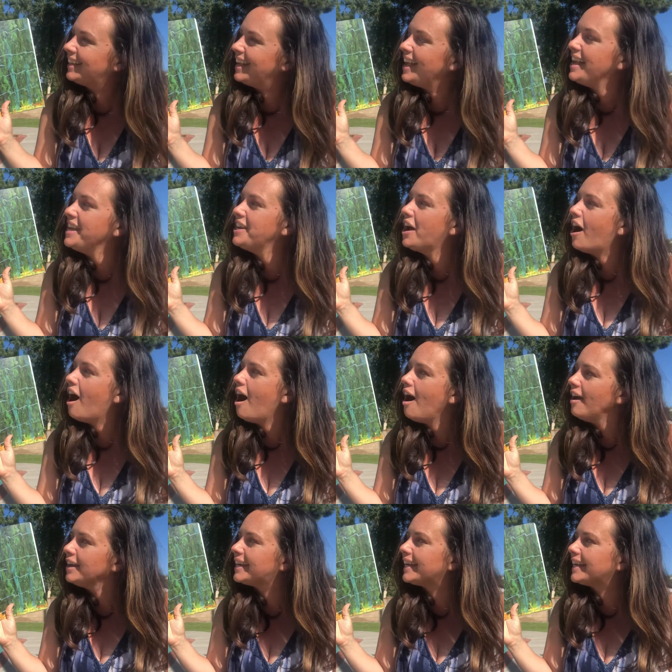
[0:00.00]
In
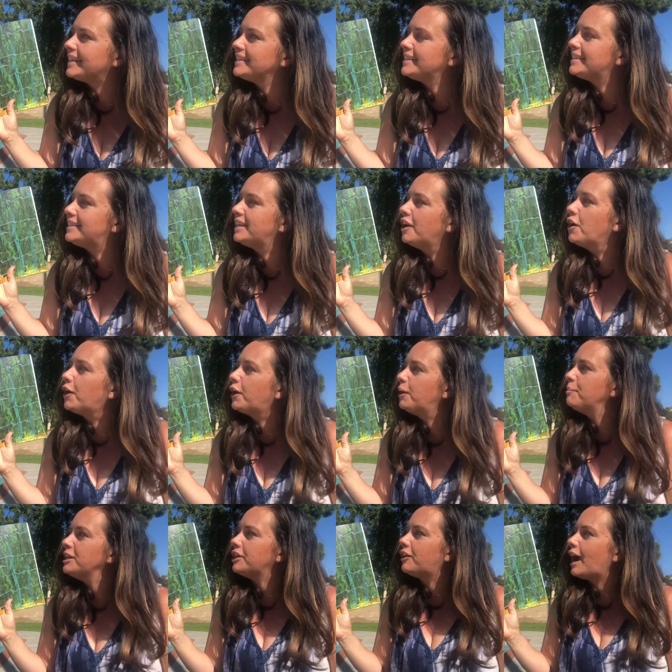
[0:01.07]
August,
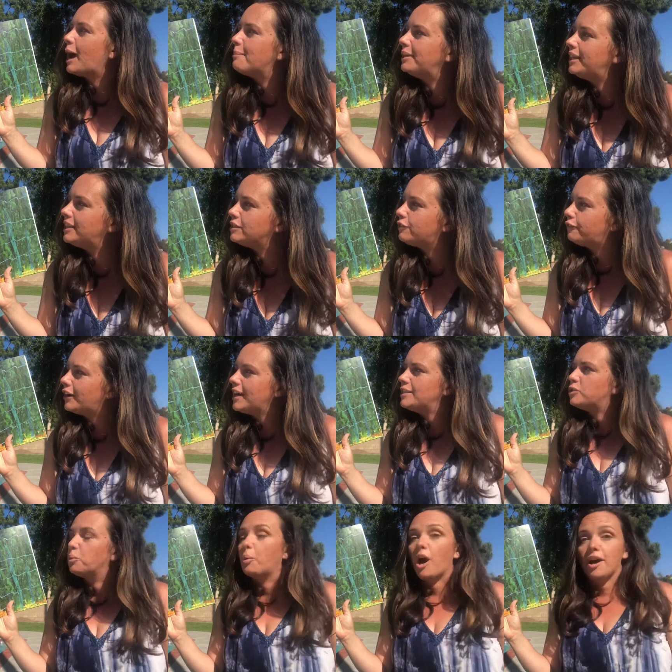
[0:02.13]
Hermit Crab and his friends
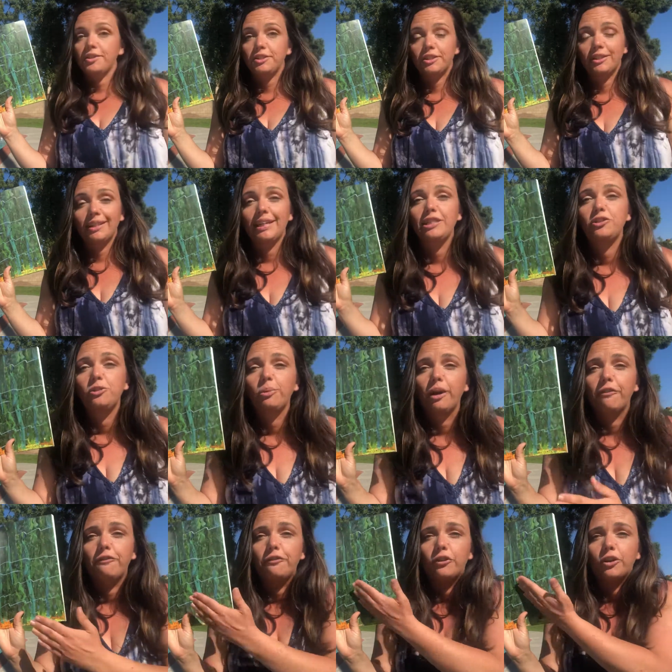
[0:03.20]
wandered into a
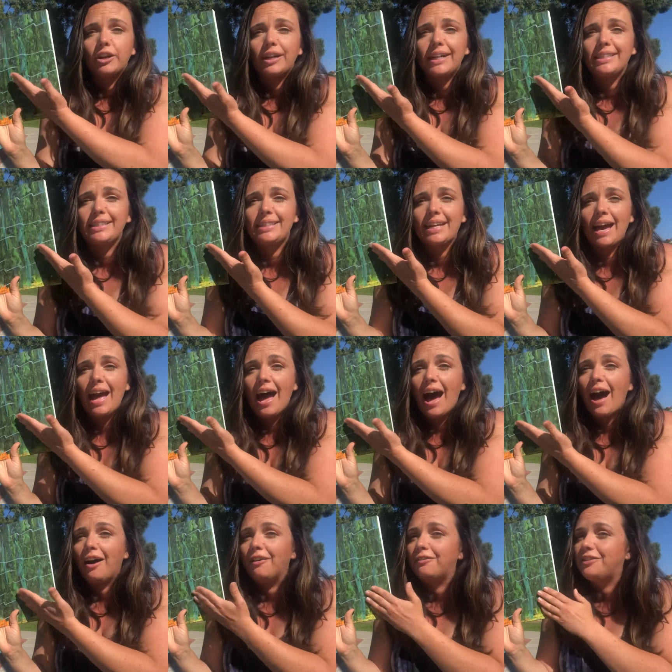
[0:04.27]
forest
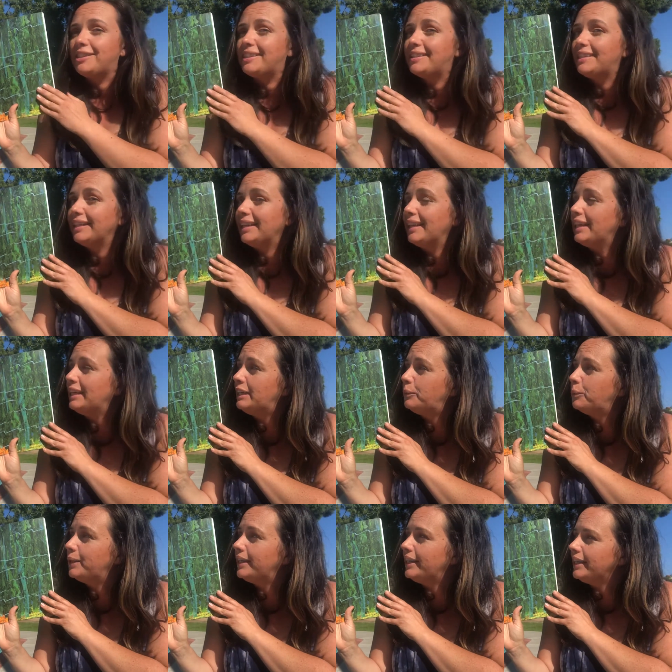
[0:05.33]
of
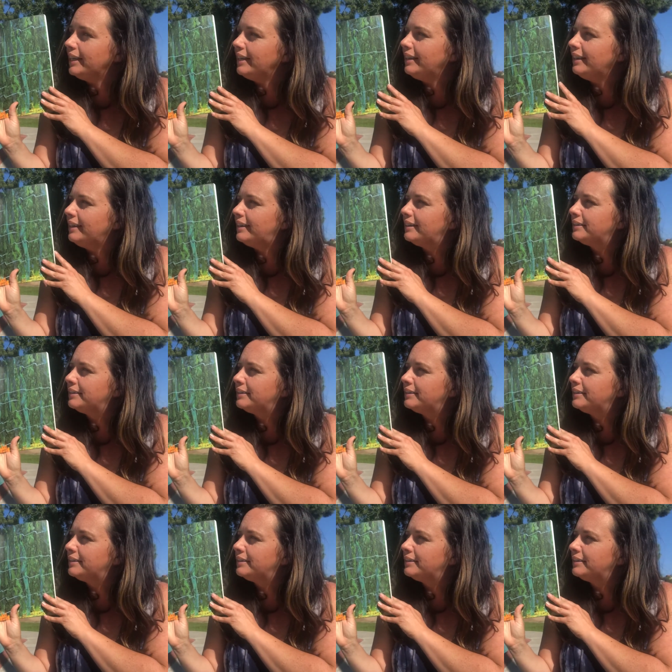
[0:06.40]
seaweed.